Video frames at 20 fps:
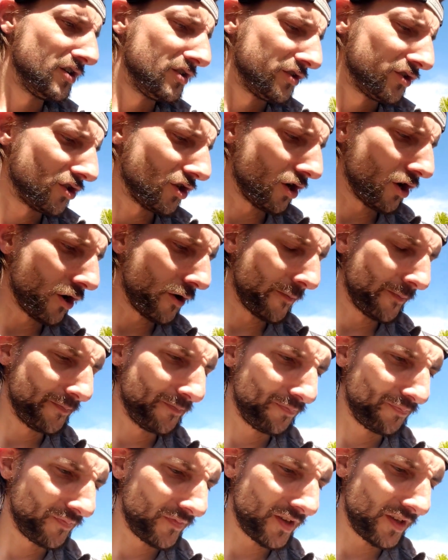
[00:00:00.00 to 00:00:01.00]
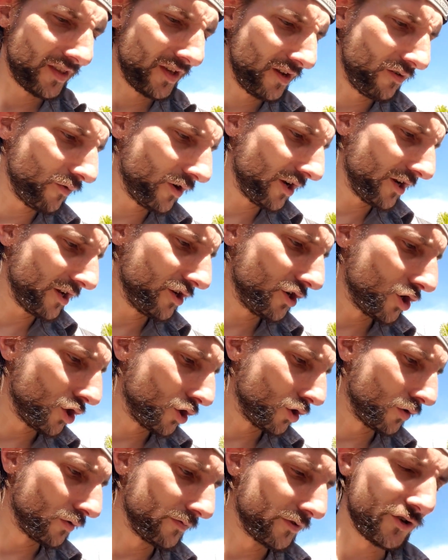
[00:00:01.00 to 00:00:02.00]
So I think what I can
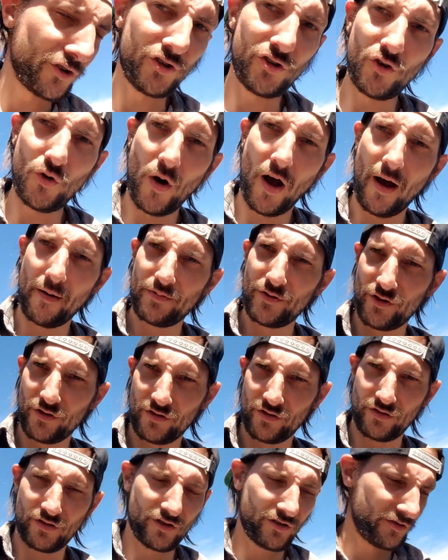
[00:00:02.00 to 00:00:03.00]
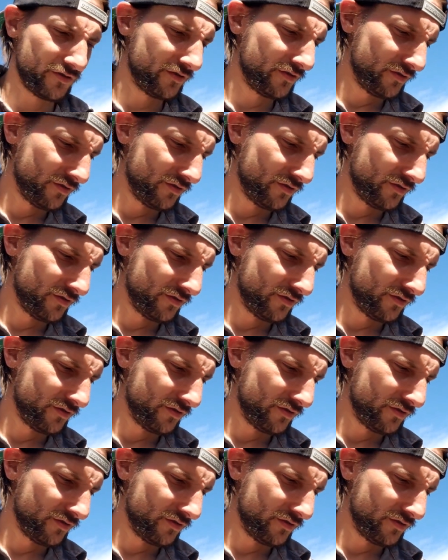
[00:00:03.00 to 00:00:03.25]
do, there's two options.